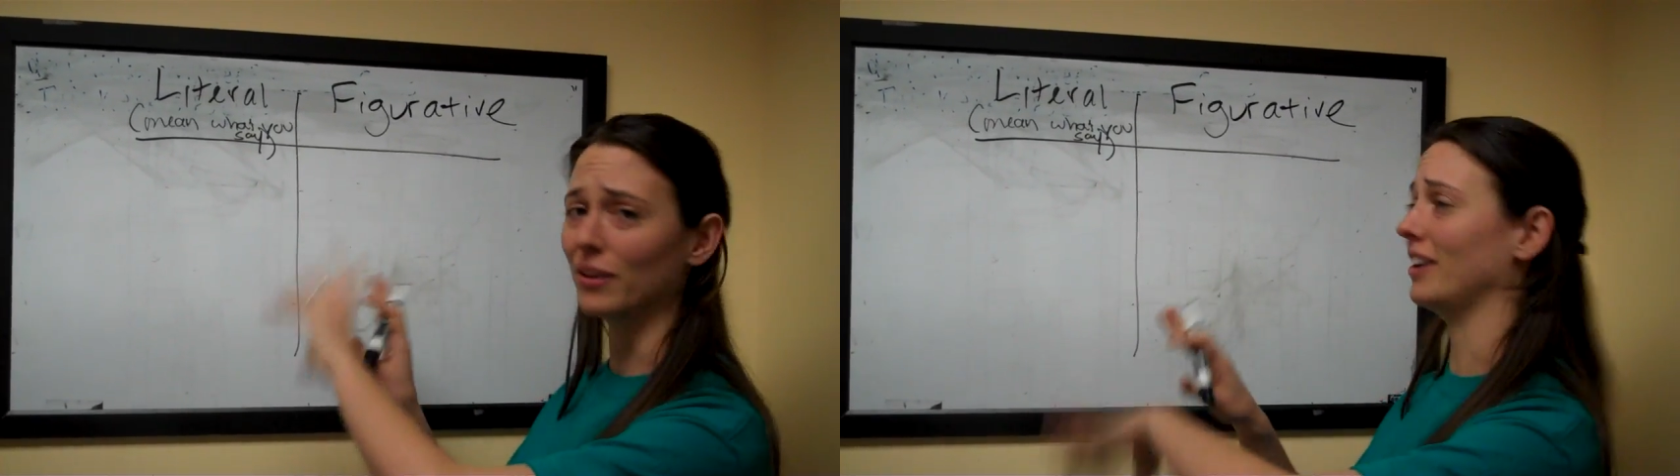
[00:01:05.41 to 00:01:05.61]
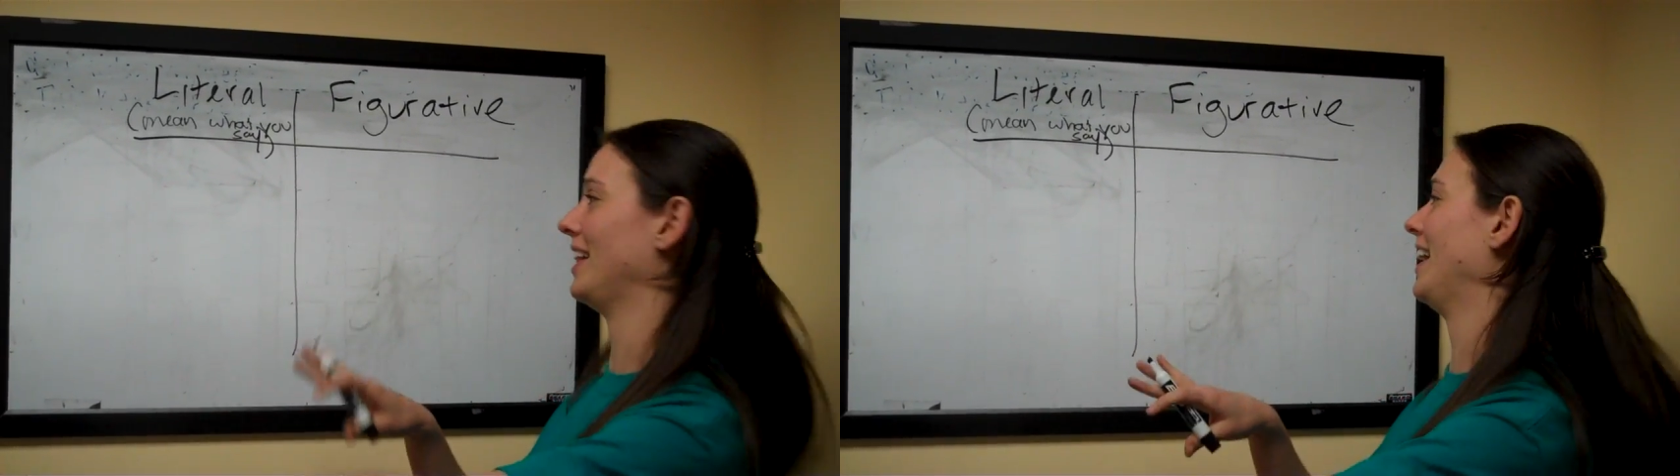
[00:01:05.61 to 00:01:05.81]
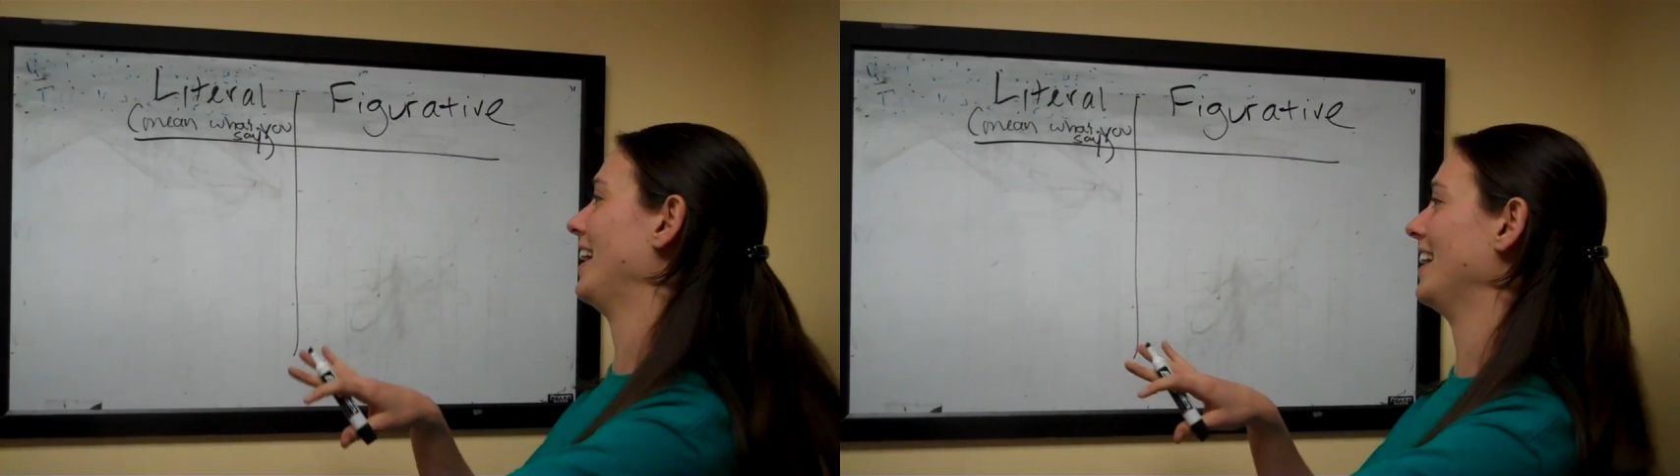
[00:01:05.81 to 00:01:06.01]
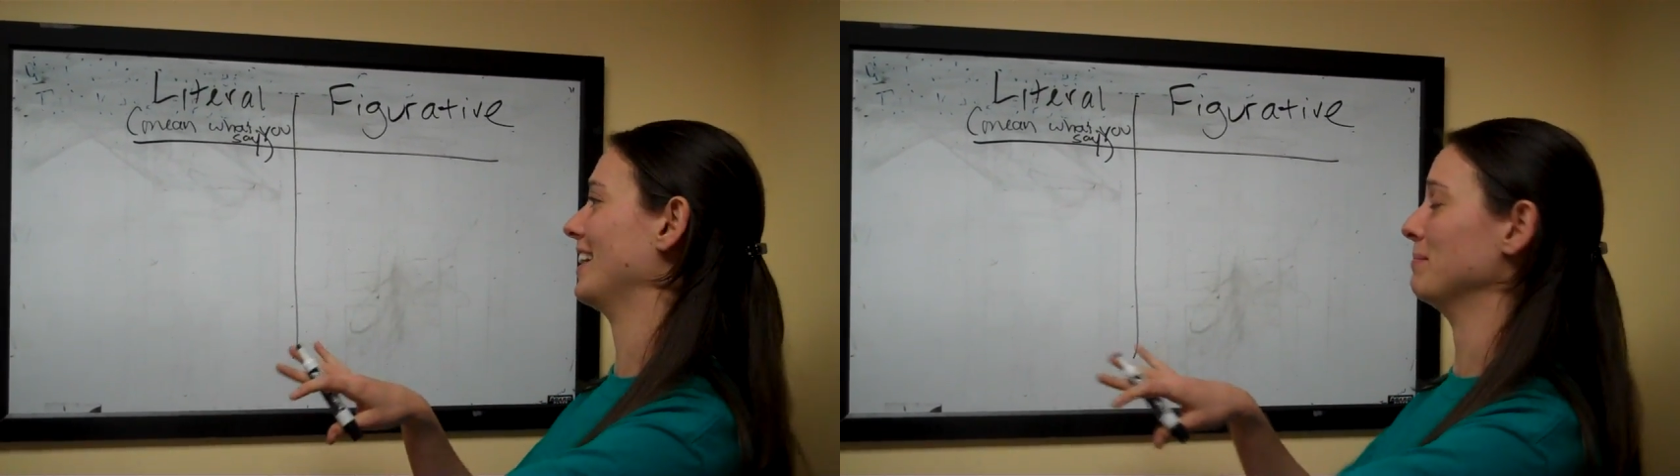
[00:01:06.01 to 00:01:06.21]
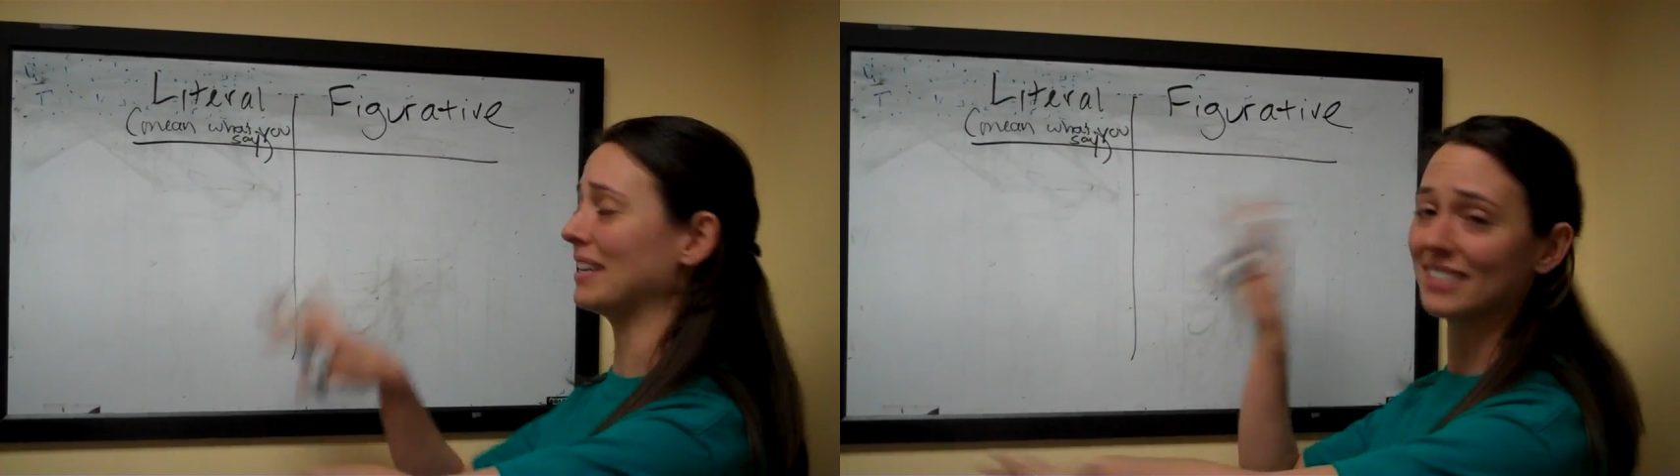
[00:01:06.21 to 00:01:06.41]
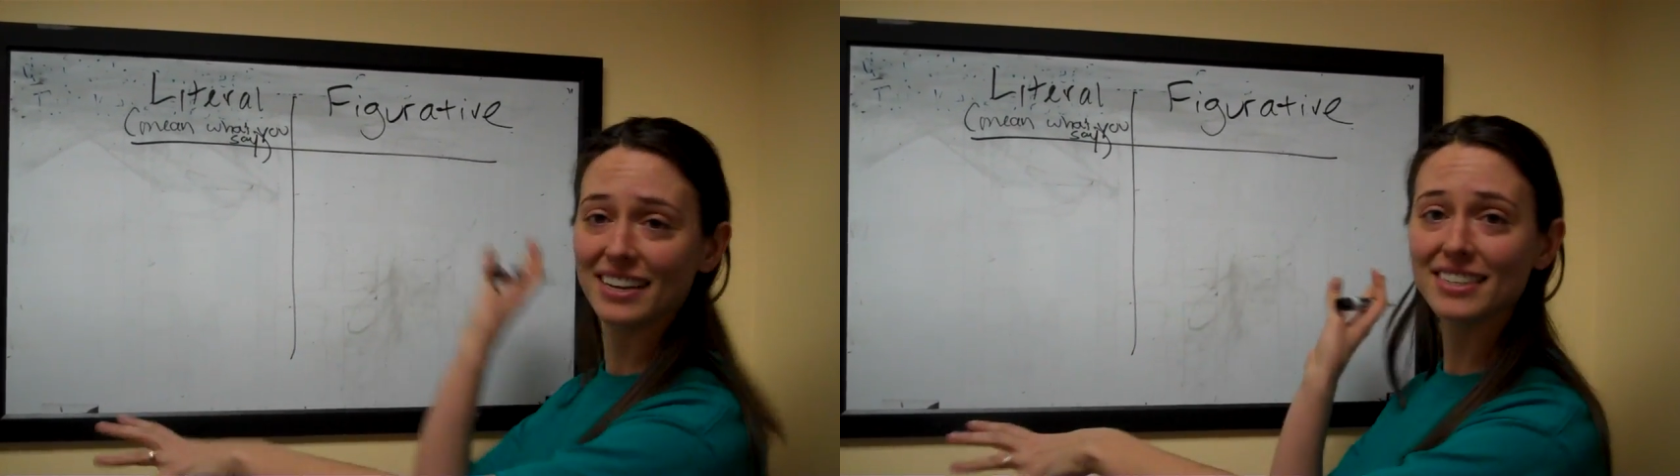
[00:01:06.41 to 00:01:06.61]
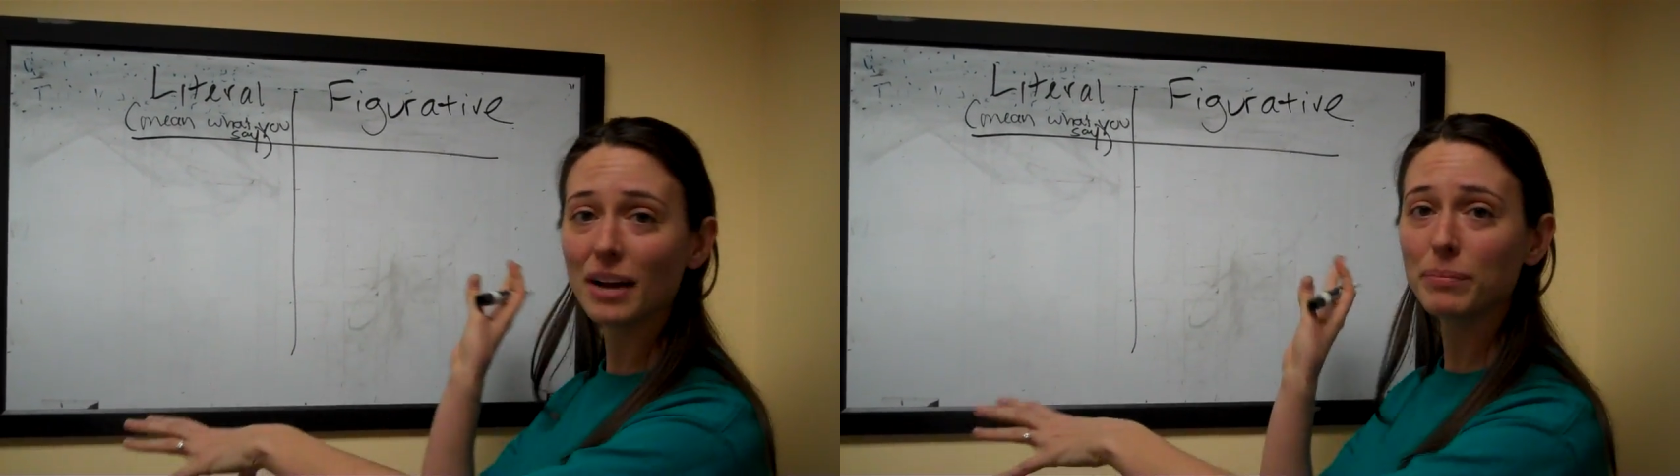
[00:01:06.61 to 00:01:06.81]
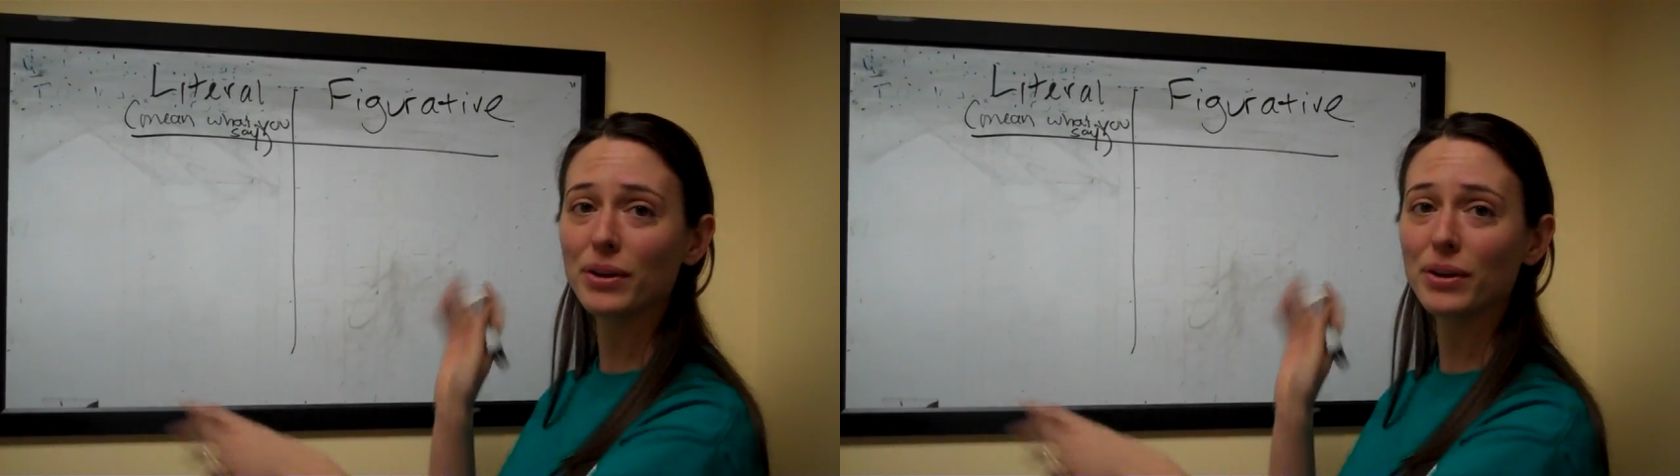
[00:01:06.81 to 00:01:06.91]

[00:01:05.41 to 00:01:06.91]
or they mix things up,